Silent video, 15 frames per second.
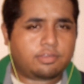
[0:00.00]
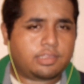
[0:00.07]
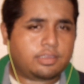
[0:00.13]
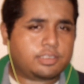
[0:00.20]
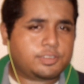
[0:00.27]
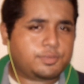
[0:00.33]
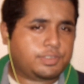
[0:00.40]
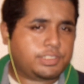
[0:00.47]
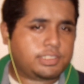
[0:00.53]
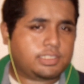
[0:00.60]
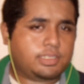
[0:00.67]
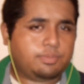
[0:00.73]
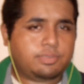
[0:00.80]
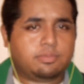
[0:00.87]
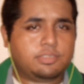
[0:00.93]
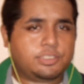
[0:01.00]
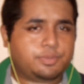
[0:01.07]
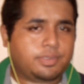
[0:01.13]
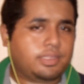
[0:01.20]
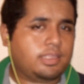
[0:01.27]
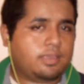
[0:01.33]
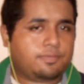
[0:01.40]
that was recently published by
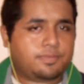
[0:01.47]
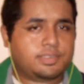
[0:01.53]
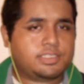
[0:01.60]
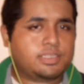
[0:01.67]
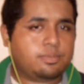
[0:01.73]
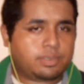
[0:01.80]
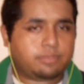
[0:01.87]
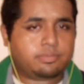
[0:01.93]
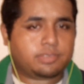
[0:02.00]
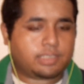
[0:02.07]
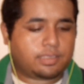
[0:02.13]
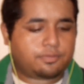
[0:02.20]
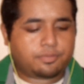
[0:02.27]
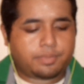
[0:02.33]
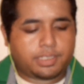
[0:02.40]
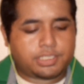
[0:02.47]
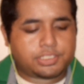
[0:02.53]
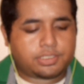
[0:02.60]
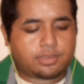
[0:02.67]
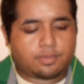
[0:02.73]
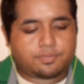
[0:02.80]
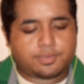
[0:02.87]
the FSM Public Information
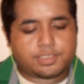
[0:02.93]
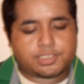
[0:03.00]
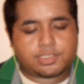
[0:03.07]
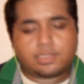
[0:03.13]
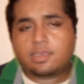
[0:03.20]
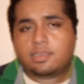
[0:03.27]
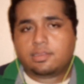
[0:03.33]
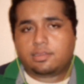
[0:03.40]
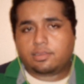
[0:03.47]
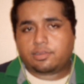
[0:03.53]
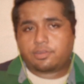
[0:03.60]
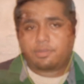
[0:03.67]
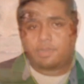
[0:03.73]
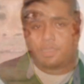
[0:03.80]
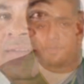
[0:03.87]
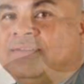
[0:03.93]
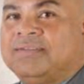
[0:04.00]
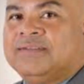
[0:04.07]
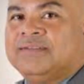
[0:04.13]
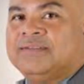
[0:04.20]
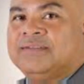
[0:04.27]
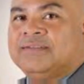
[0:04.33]
Office, the current
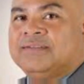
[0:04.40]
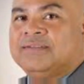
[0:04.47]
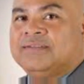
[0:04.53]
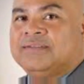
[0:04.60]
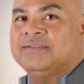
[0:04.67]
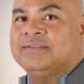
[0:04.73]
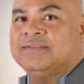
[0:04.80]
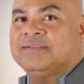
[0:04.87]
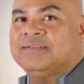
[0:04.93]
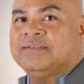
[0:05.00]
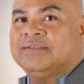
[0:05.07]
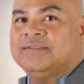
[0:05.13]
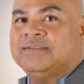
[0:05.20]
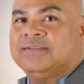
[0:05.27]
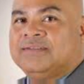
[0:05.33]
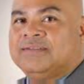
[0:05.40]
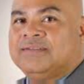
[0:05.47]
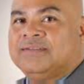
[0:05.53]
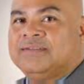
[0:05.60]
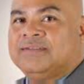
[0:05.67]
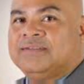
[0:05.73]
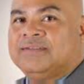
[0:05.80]
FSM administration, the Panuelo
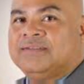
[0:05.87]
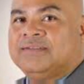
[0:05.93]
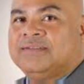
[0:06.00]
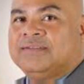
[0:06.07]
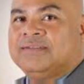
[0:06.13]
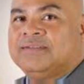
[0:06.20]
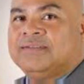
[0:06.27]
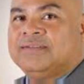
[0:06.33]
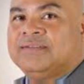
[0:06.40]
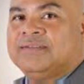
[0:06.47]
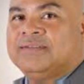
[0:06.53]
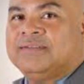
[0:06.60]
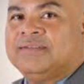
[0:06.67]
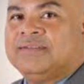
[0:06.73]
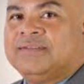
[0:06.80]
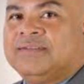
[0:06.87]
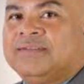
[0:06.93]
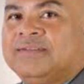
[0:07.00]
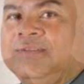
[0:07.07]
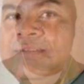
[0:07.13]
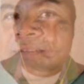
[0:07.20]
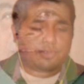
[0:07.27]
administration, is
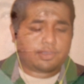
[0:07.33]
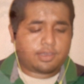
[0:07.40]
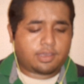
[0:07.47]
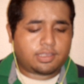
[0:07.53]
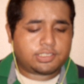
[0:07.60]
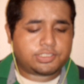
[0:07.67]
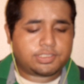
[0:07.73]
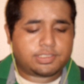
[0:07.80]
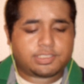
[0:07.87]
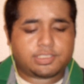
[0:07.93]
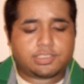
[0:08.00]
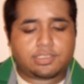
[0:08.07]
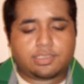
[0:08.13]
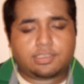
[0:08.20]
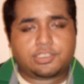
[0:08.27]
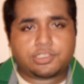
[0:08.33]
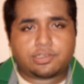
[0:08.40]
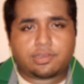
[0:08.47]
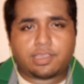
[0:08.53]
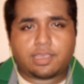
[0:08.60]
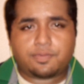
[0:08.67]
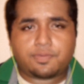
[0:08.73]
taking precautions to ensure
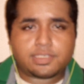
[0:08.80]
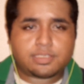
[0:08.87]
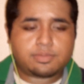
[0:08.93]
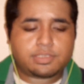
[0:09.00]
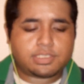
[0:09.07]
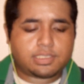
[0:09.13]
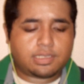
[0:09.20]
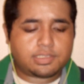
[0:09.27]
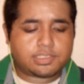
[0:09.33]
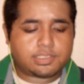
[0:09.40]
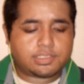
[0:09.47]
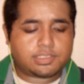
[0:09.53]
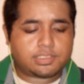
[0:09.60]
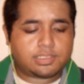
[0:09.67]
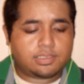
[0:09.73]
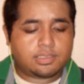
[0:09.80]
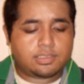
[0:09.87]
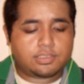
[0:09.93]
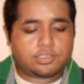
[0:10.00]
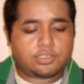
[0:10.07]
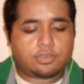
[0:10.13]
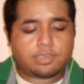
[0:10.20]
FSM citizens
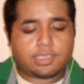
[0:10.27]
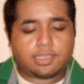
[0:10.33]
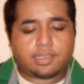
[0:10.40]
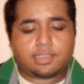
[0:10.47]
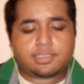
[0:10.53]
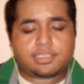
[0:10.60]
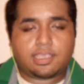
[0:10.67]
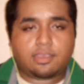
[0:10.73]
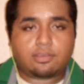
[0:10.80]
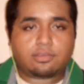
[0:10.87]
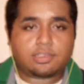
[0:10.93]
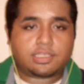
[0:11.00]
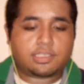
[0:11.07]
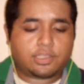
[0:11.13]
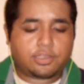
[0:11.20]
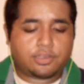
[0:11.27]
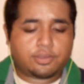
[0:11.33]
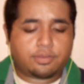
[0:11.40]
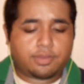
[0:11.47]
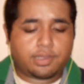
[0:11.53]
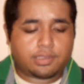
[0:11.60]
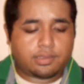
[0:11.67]
don't get entangled in the
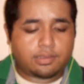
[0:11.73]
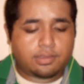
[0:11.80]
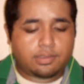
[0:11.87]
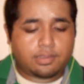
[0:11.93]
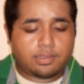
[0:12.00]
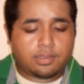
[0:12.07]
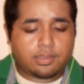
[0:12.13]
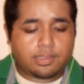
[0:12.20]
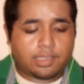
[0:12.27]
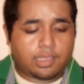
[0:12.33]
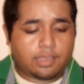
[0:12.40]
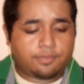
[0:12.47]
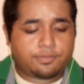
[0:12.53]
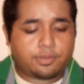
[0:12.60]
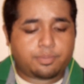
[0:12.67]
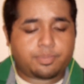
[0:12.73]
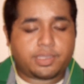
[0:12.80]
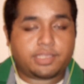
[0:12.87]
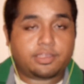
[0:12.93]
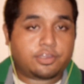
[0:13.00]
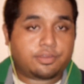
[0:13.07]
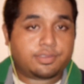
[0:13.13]
current effort by the
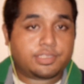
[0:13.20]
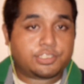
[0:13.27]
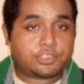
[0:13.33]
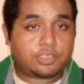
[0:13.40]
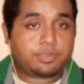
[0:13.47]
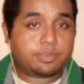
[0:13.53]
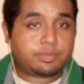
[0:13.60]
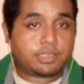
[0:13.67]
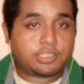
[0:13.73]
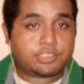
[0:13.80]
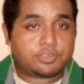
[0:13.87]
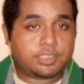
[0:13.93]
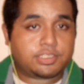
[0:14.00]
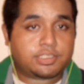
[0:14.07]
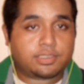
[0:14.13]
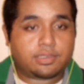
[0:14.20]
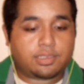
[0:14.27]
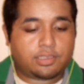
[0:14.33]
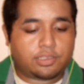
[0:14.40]
current Trump administration in the